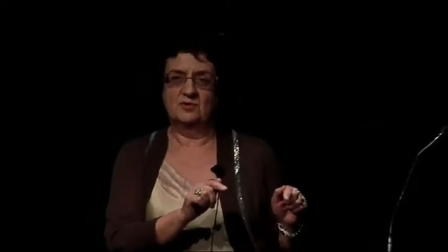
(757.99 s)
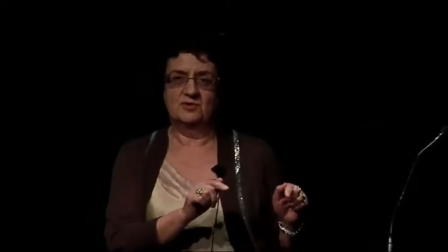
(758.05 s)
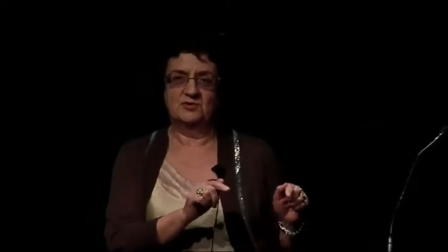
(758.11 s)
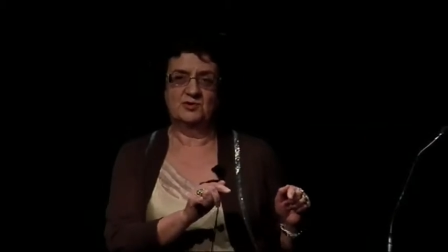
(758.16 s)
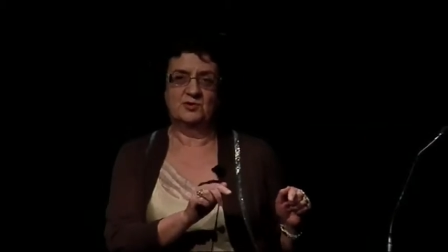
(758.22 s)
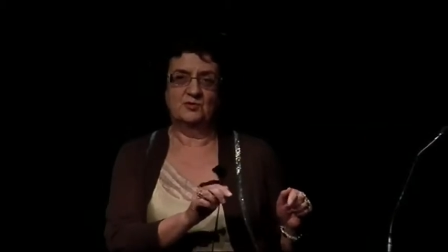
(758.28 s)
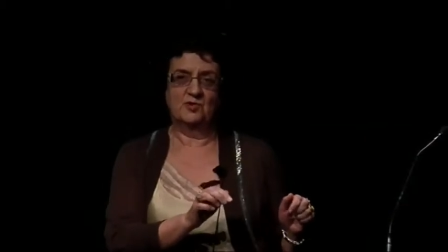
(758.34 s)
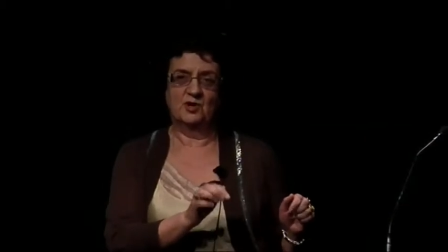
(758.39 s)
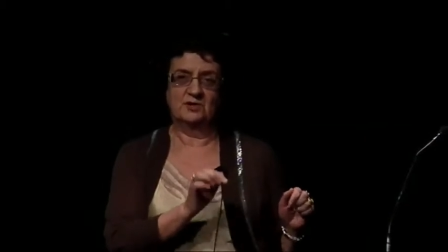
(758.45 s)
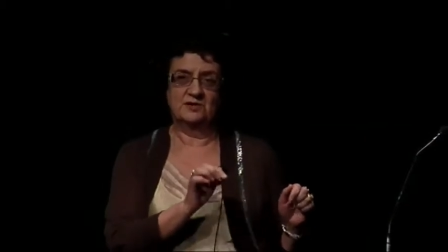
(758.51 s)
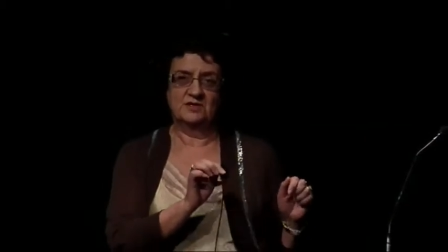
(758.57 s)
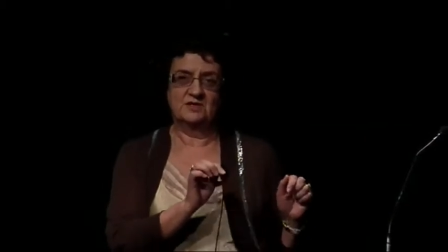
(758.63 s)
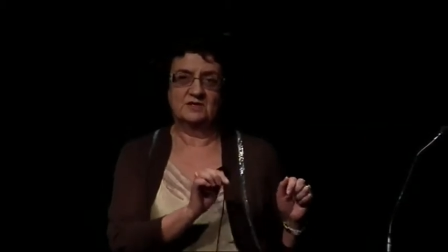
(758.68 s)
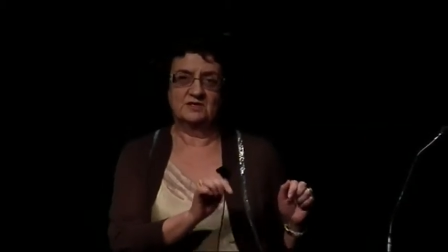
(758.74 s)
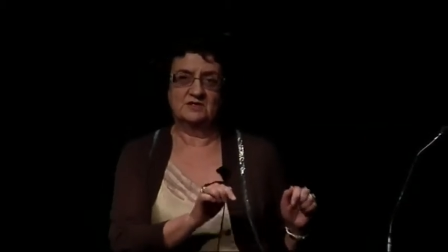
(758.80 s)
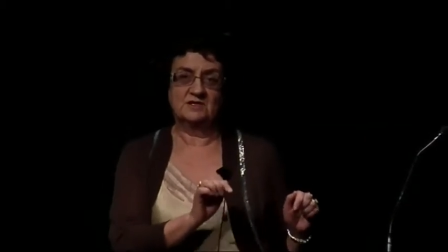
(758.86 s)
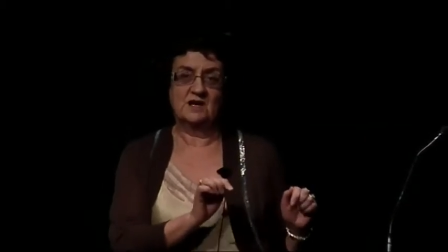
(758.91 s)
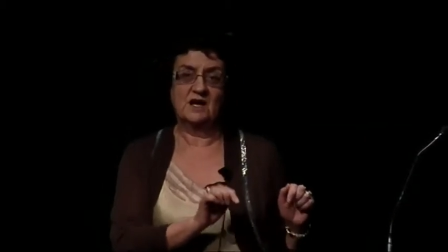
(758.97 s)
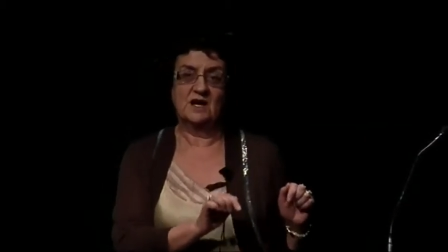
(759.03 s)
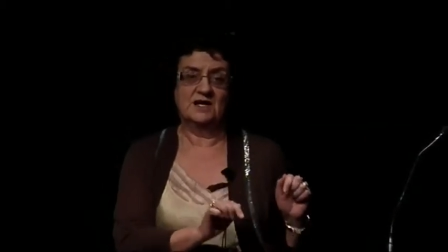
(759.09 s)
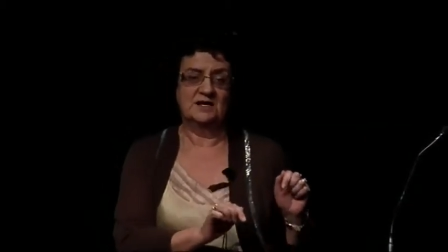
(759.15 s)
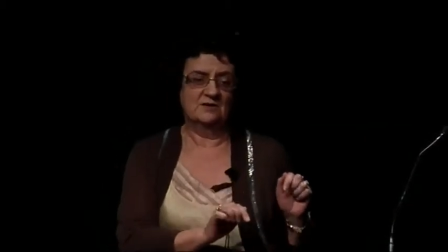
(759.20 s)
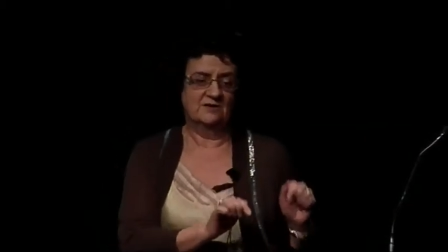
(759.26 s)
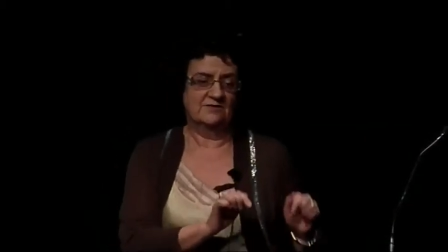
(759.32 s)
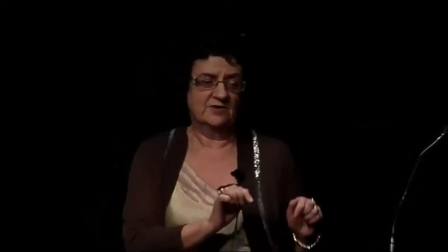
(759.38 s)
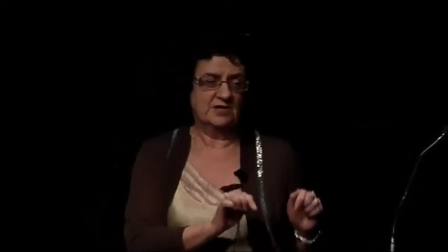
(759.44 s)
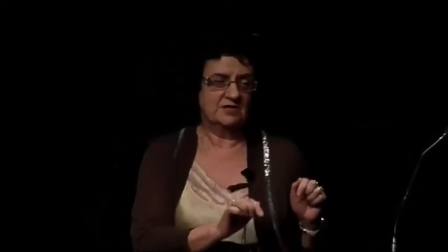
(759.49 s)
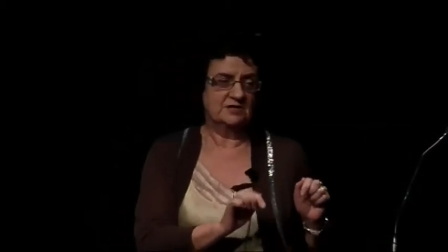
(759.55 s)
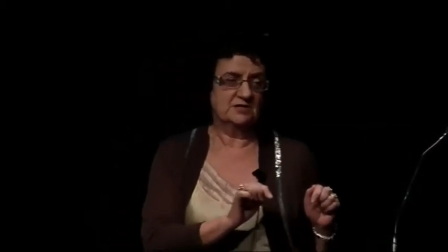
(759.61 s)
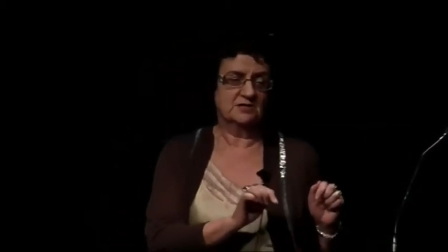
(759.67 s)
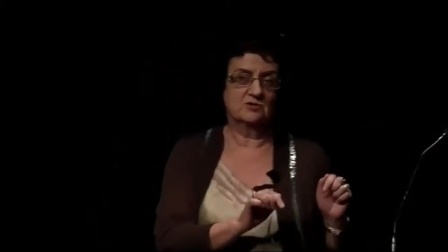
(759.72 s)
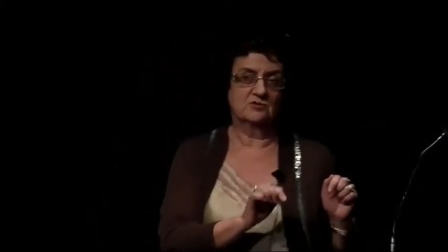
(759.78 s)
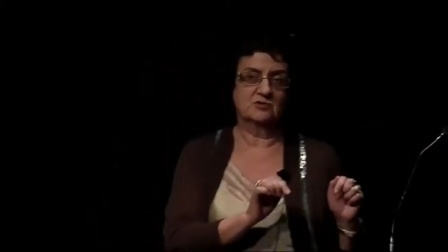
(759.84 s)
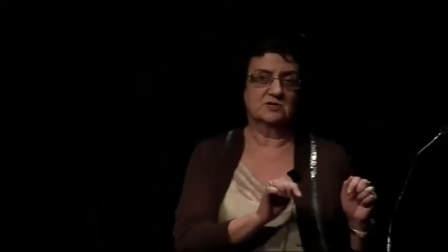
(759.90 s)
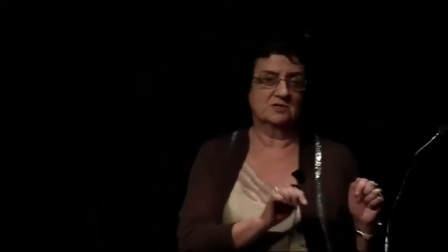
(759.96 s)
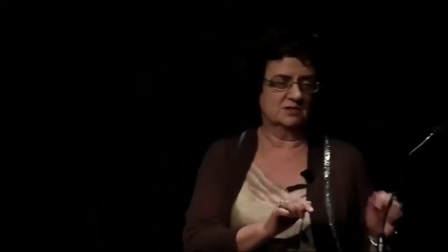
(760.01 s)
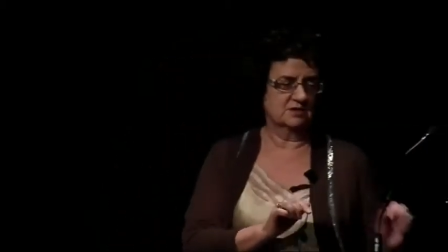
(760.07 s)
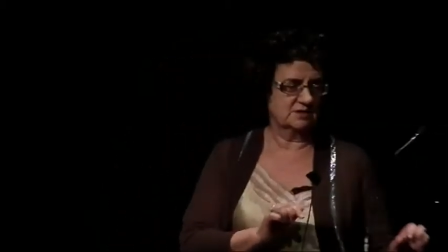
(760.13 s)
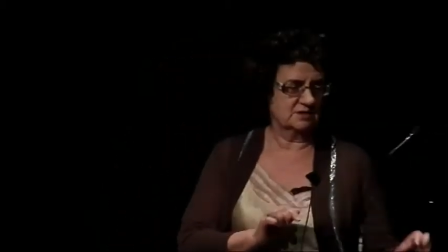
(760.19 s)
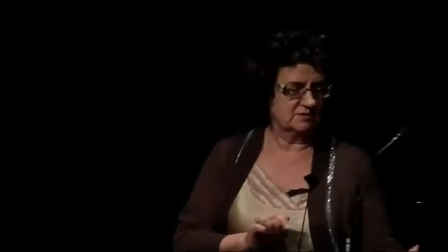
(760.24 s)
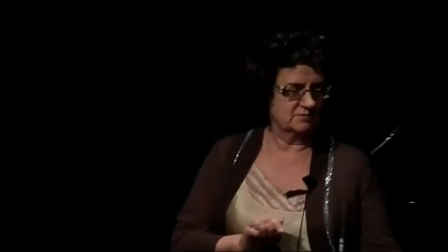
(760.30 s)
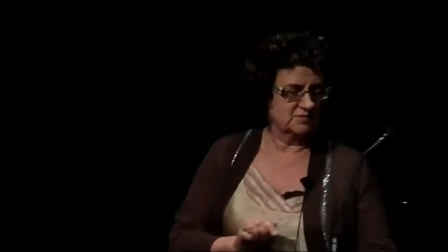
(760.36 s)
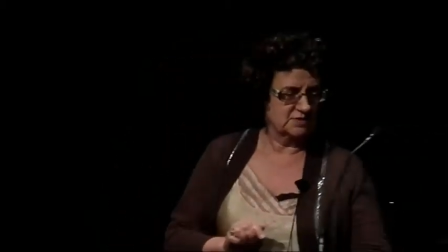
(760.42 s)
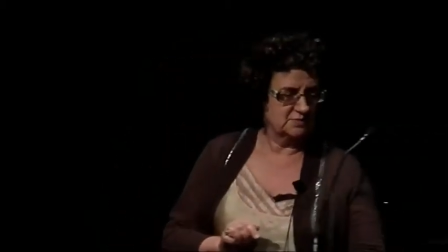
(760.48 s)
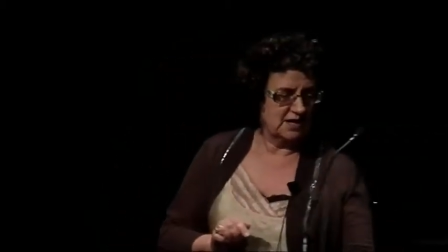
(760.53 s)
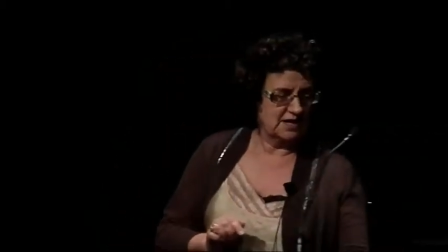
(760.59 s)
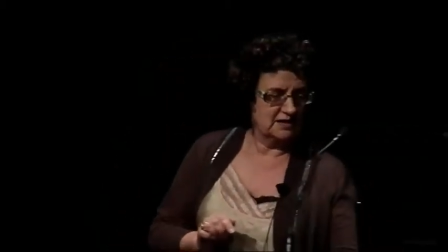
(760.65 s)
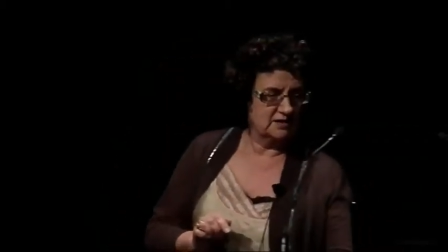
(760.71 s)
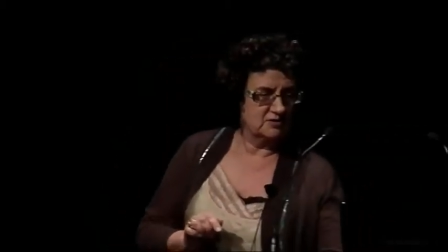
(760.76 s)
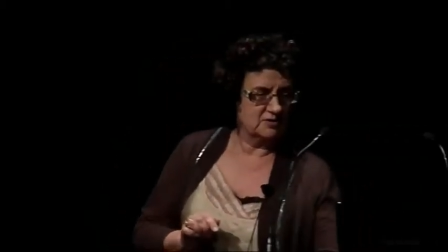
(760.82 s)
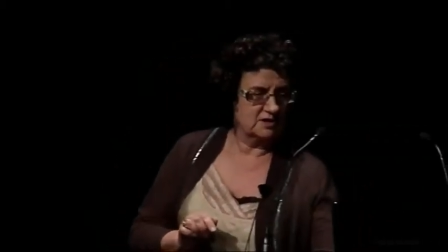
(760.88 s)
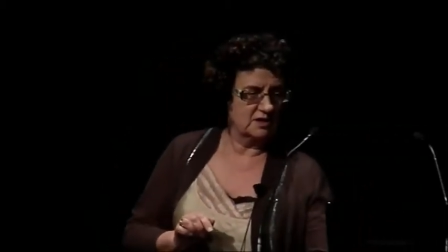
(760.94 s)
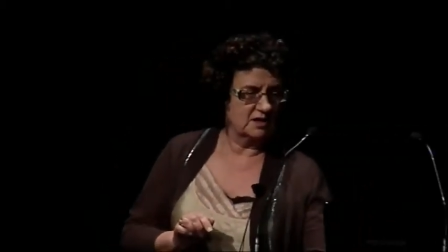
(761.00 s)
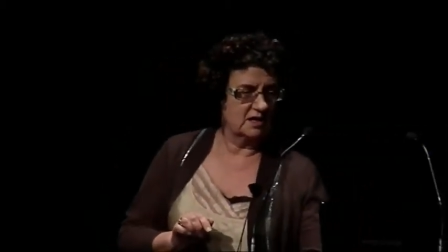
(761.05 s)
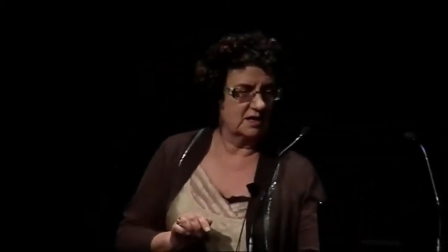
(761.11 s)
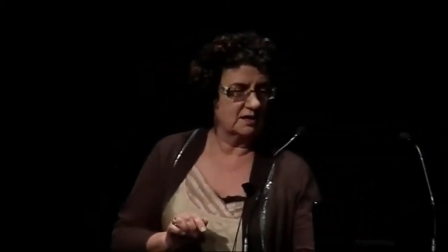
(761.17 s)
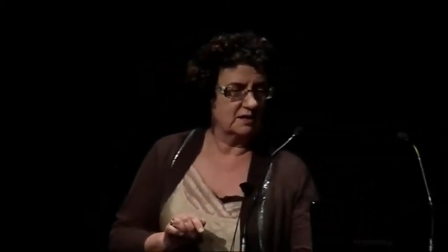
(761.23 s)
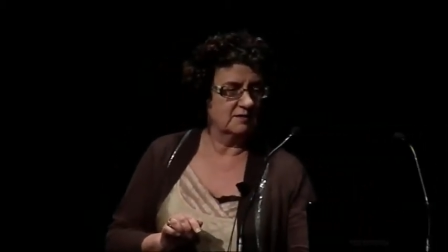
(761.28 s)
into what the design of these source systems might look like.